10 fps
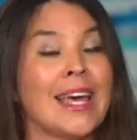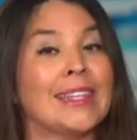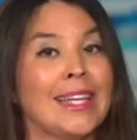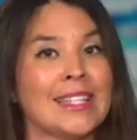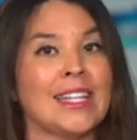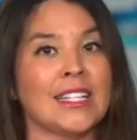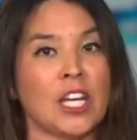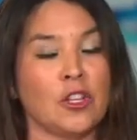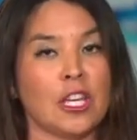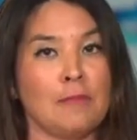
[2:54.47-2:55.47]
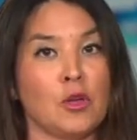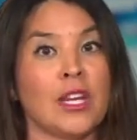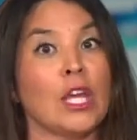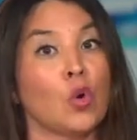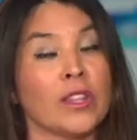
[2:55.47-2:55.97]
and let's not tell the
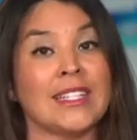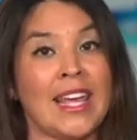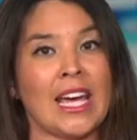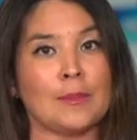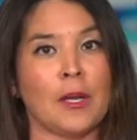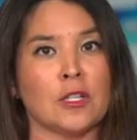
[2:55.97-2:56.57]
community or the taxpayers